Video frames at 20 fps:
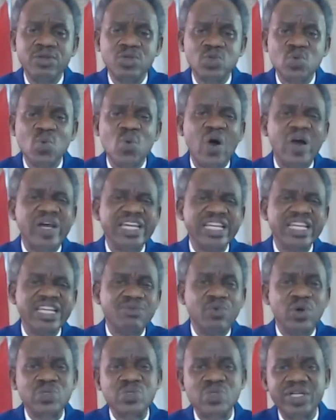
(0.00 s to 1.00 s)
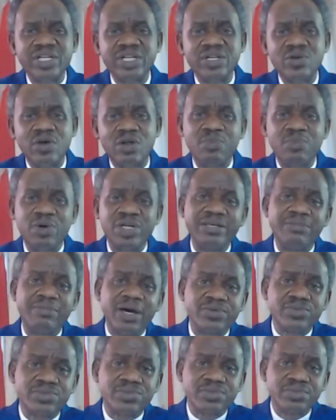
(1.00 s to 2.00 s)
So what killing was not the gun, but the
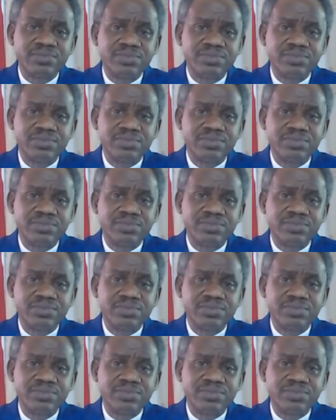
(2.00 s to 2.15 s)
mouth.